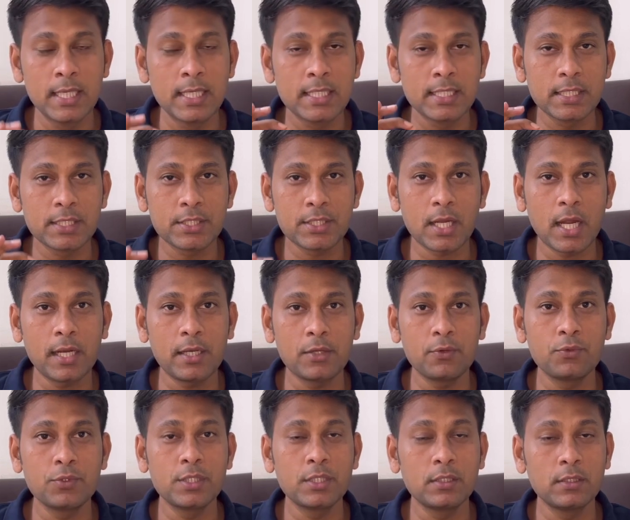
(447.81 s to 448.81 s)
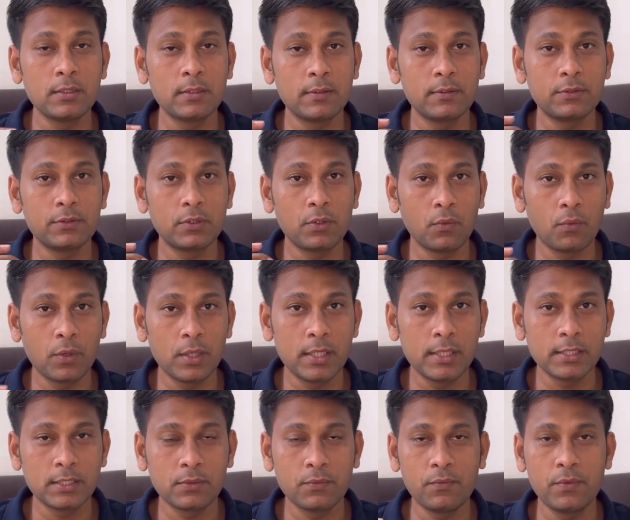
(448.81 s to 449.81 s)
start using the
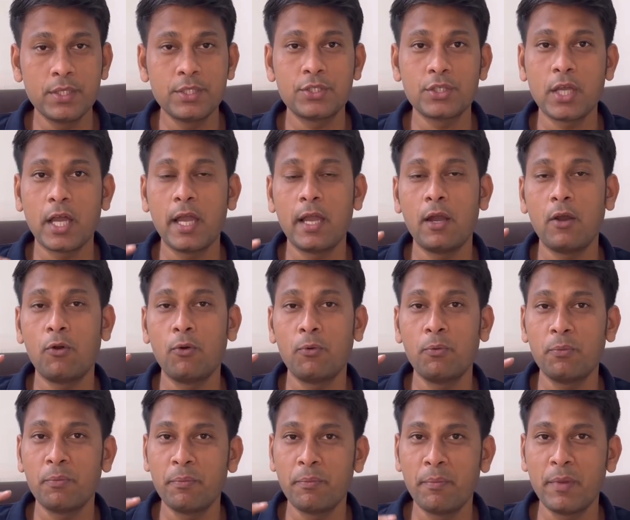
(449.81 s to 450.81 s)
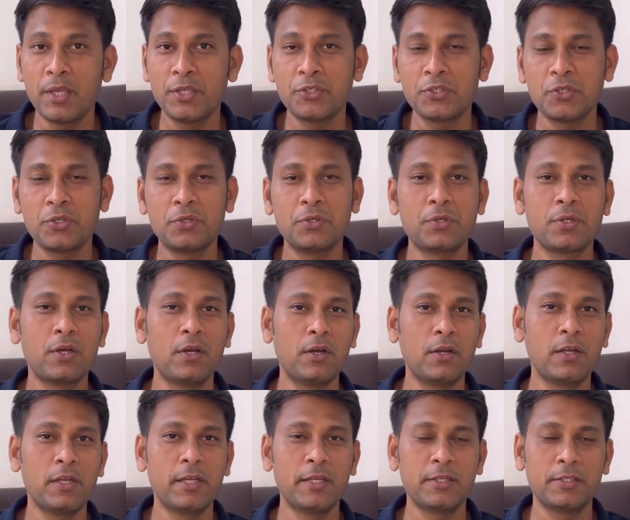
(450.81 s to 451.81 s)
words which I have mentioned
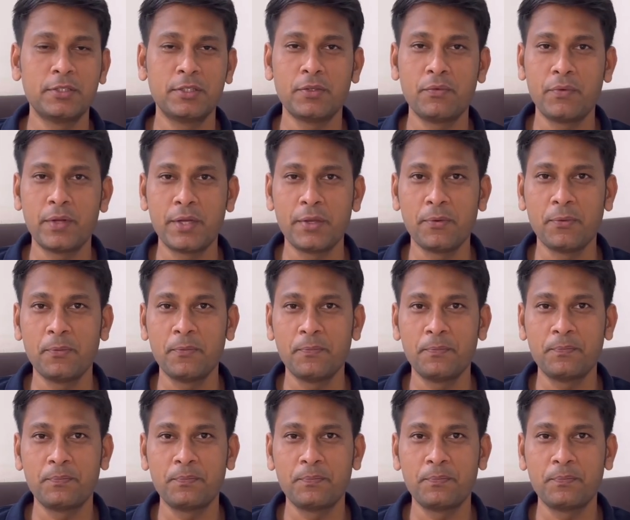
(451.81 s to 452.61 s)
earlier in the video.